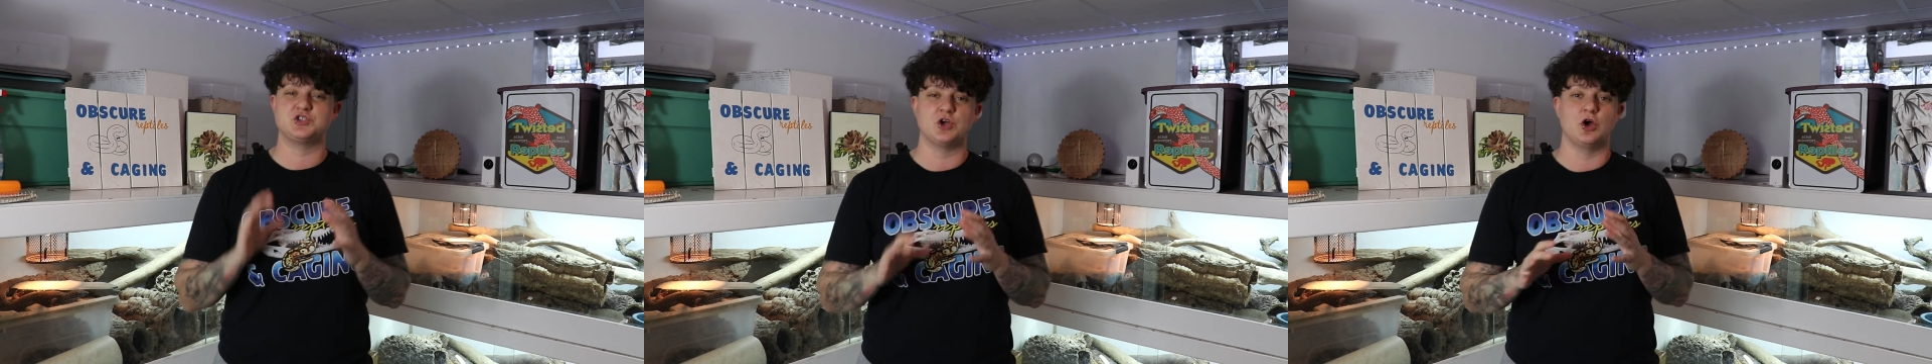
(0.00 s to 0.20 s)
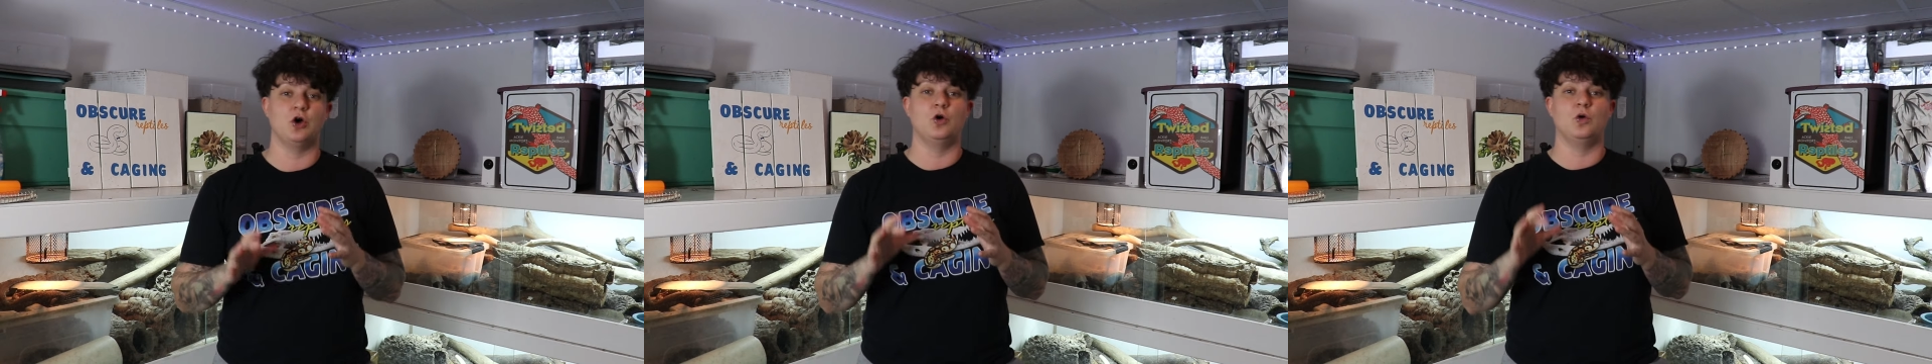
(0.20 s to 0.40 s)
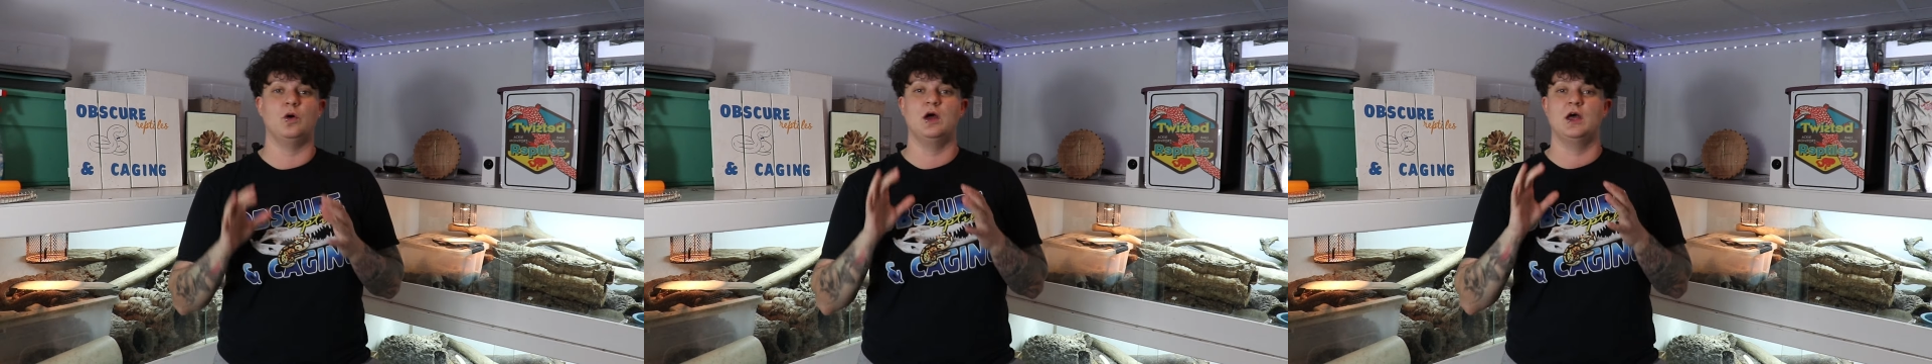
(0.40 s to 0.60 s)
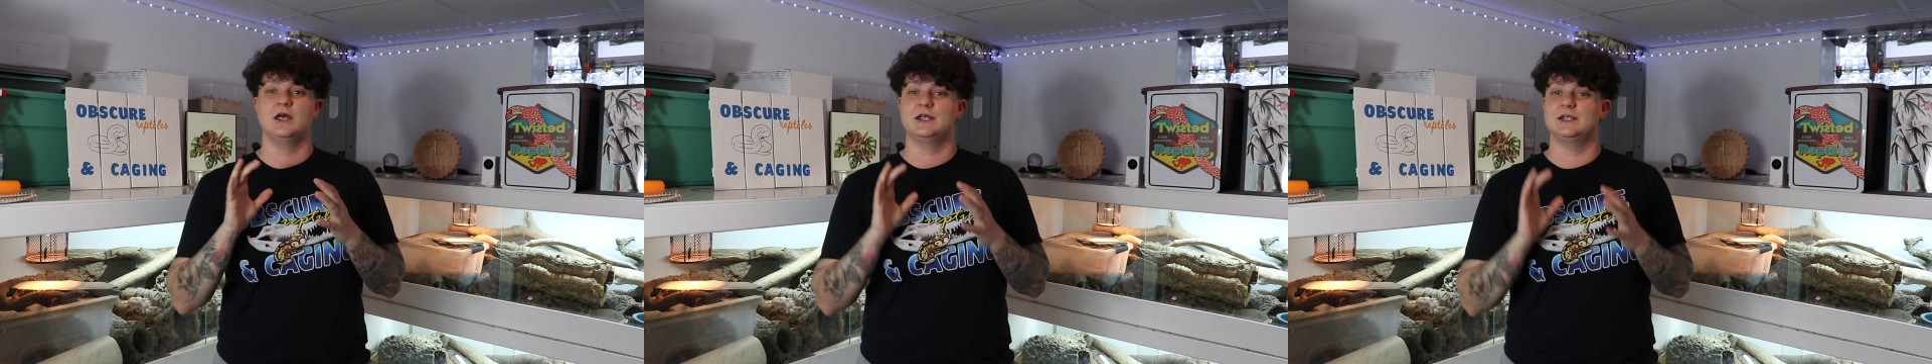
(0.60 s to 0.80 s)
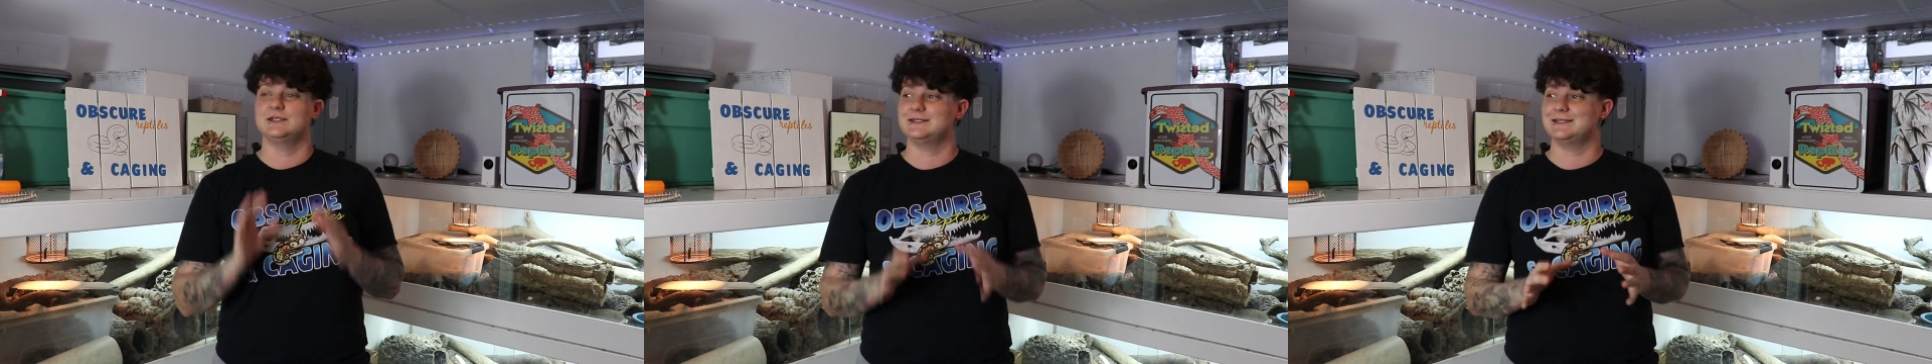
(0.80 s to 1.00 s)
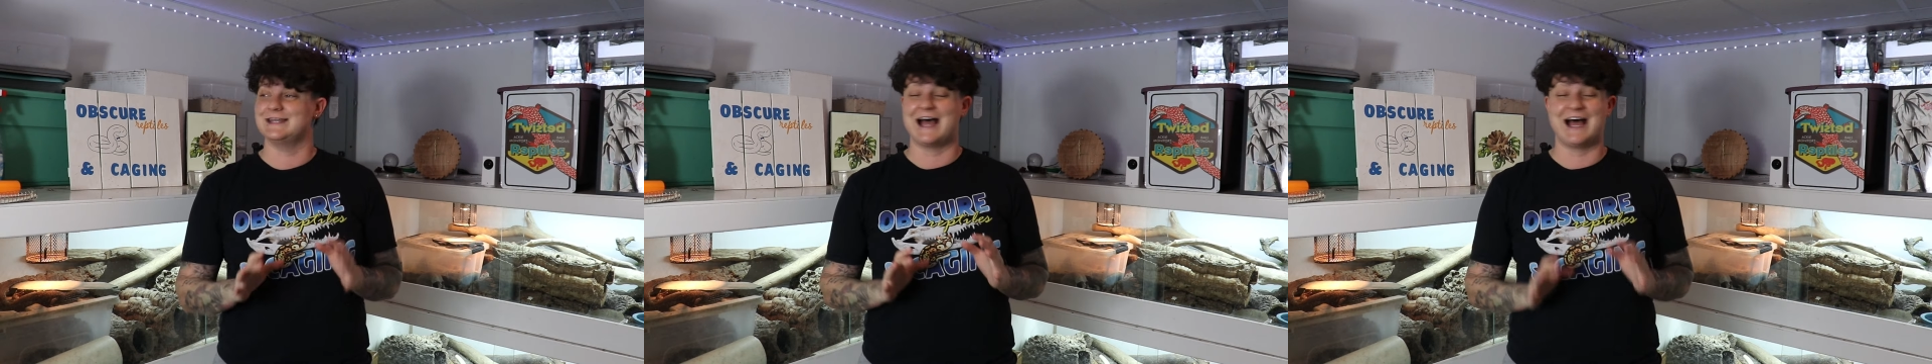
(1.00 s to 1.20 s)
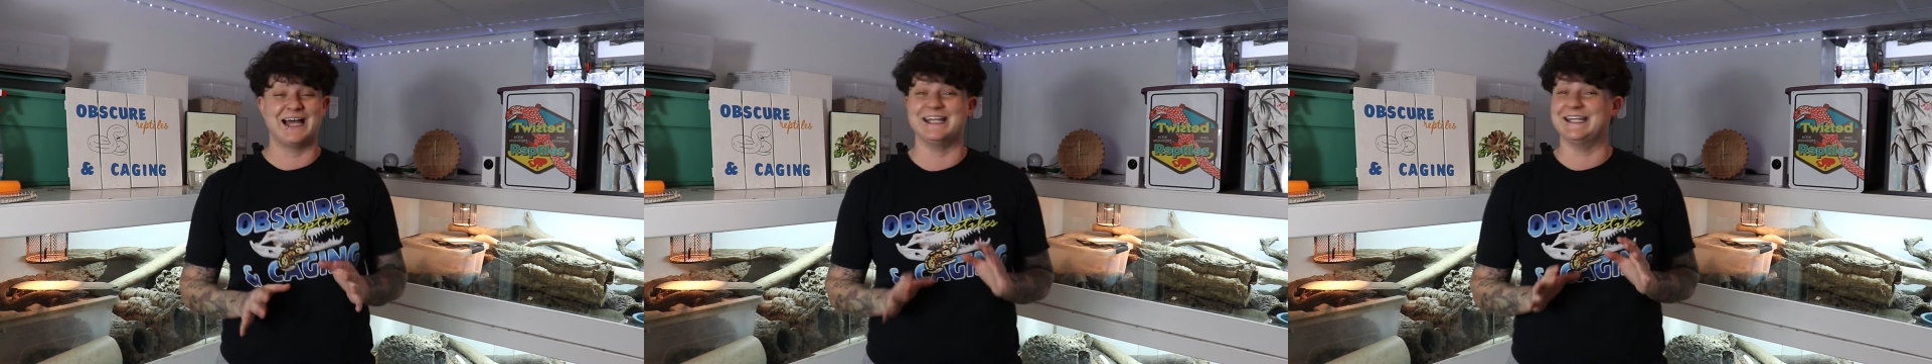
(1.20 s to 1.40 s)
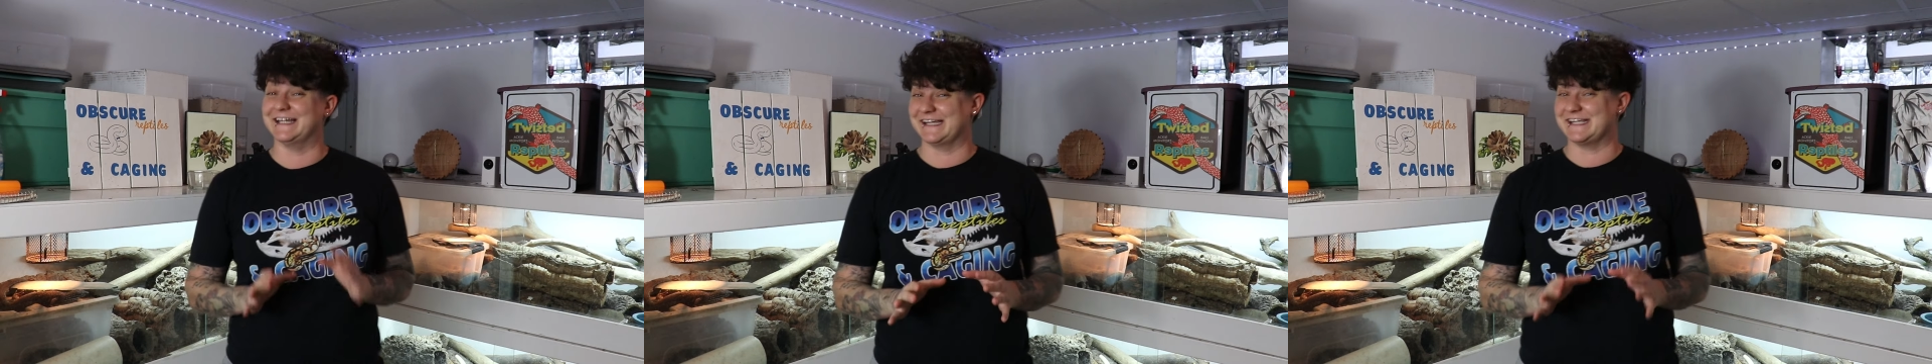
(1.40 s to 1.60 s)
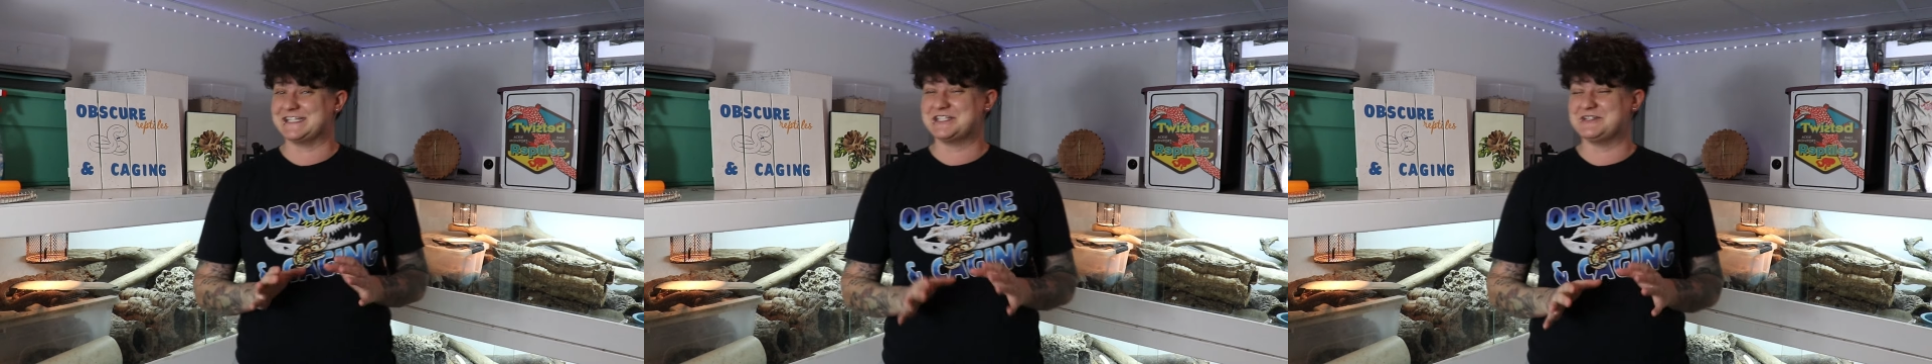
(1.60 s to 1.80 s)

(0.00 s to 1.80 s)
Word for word: so not nice.